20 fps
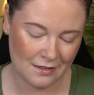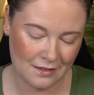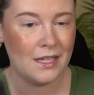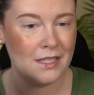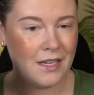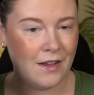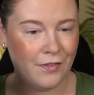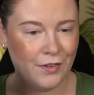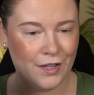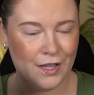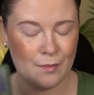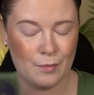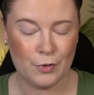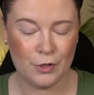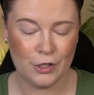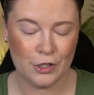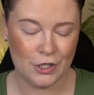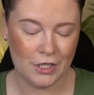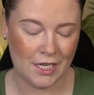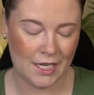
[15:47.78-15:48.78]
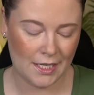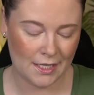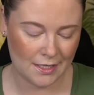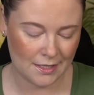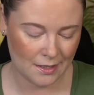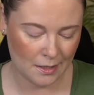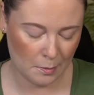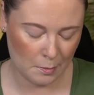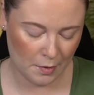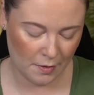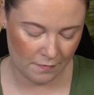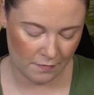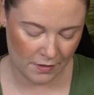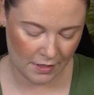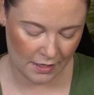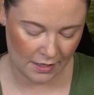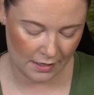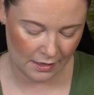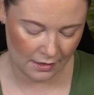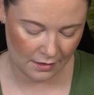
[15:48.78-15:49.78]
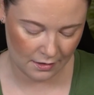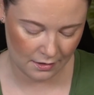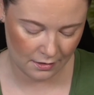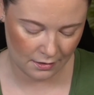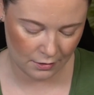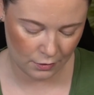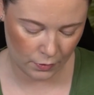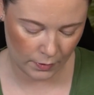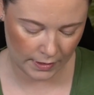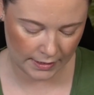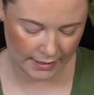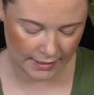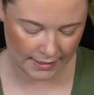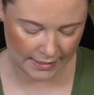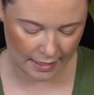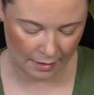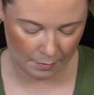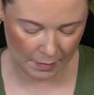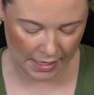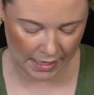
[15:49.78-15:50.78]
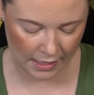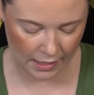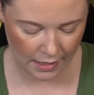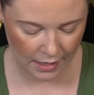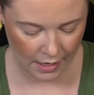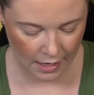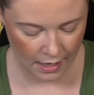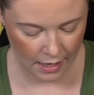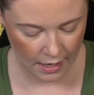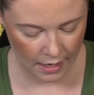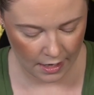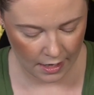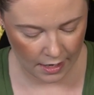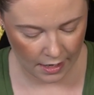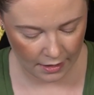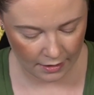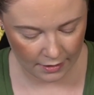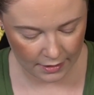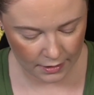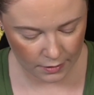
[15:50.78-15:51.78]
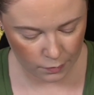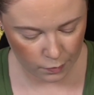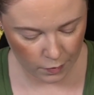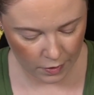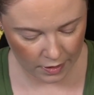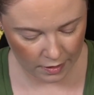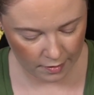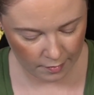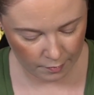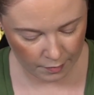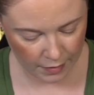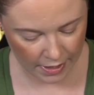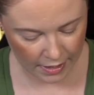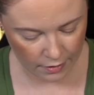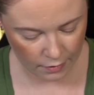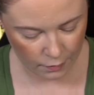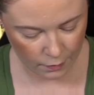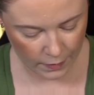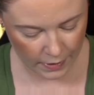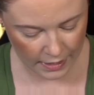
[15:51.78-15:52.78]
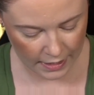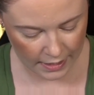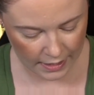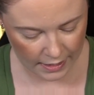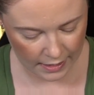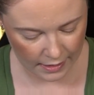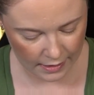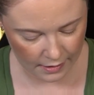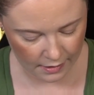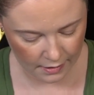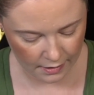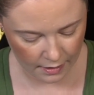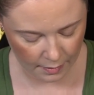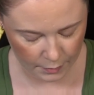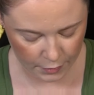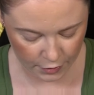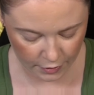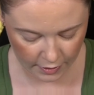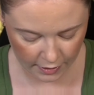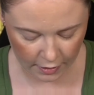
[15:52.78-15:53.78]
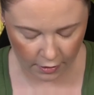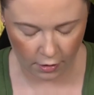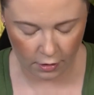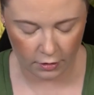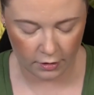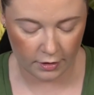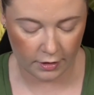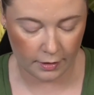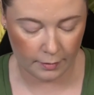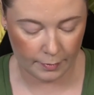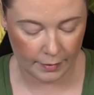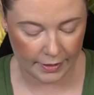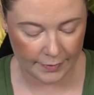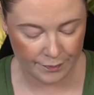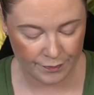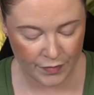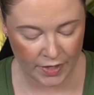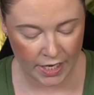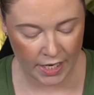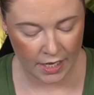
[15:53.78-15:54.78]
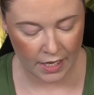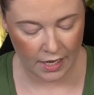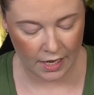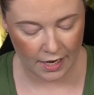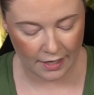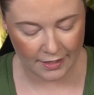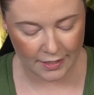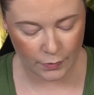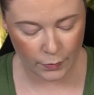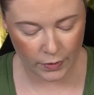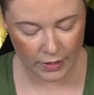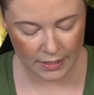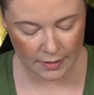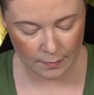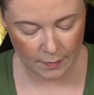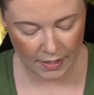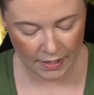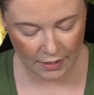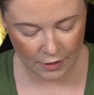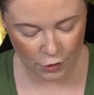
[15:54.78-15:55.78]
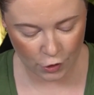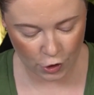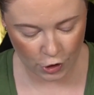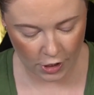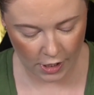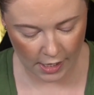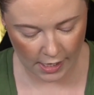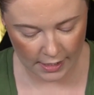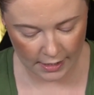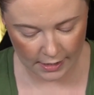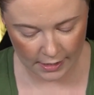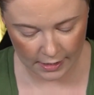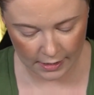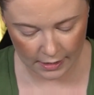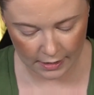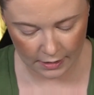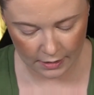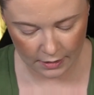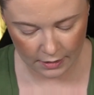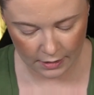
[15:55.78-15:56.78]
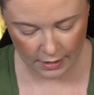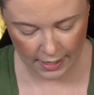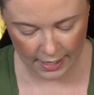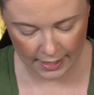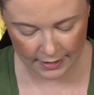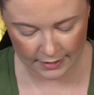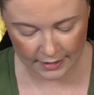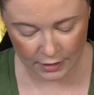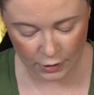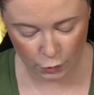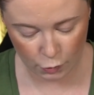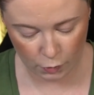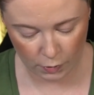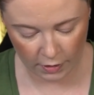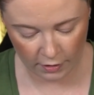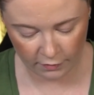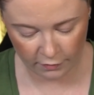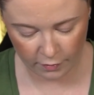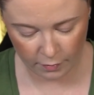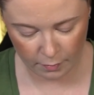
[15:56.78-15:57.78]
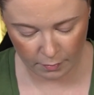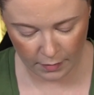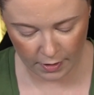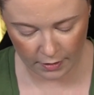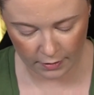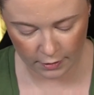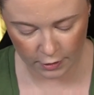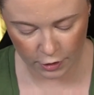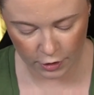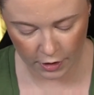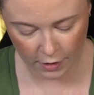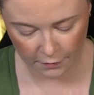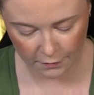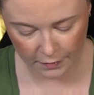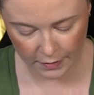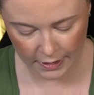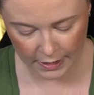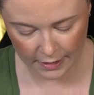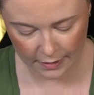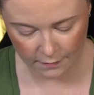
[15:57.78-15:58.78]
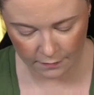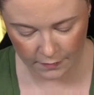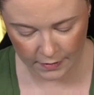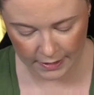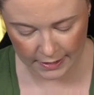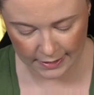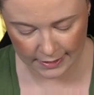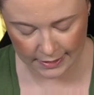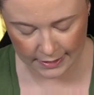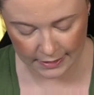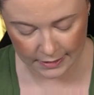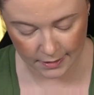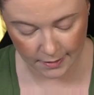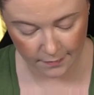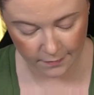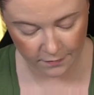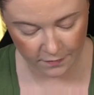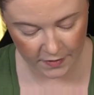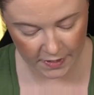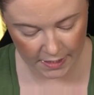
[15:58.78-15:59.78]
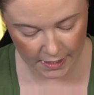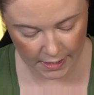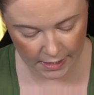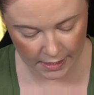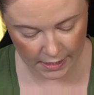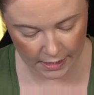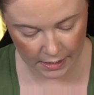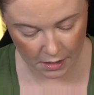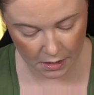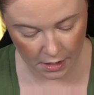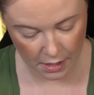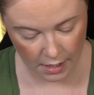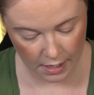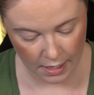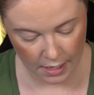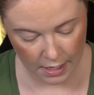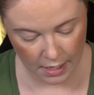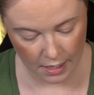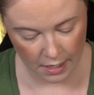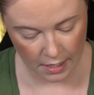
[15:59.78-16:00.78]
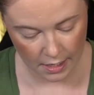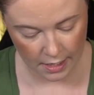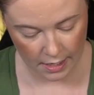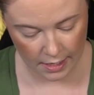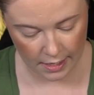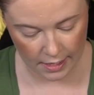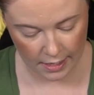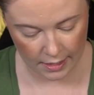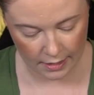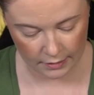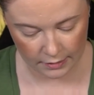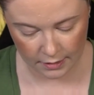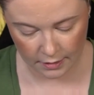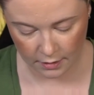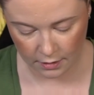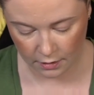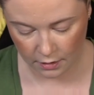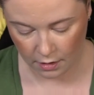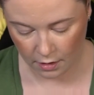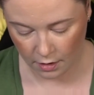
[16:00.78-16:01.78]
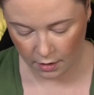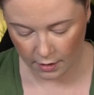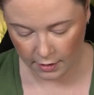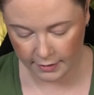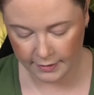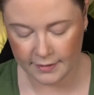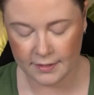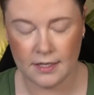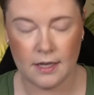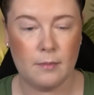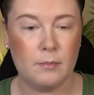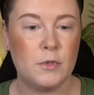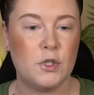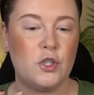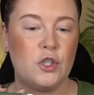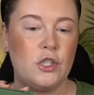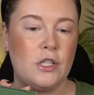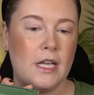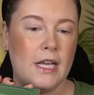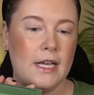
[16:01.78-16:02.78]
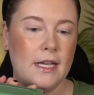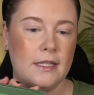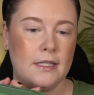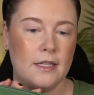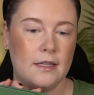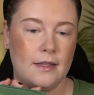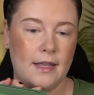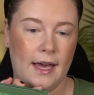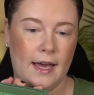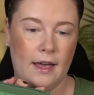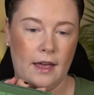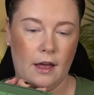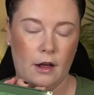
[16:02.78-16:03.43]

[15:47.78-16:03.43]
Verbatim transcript: definitely appreciate some of the choices they made. Uh, this one, by the way, I'm sure they all are, but uh, this one is made in China. It has a 12 month shelf life. It is vegan. And there are some shades that